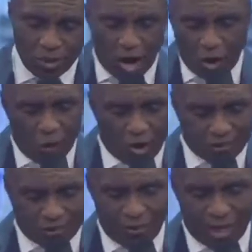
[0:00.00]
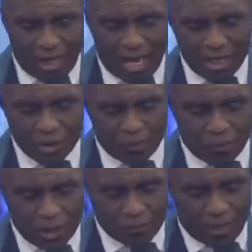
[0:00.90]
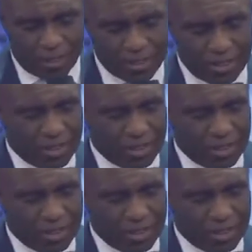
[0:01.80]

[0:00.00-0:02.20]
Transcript: God wants you and I to prosper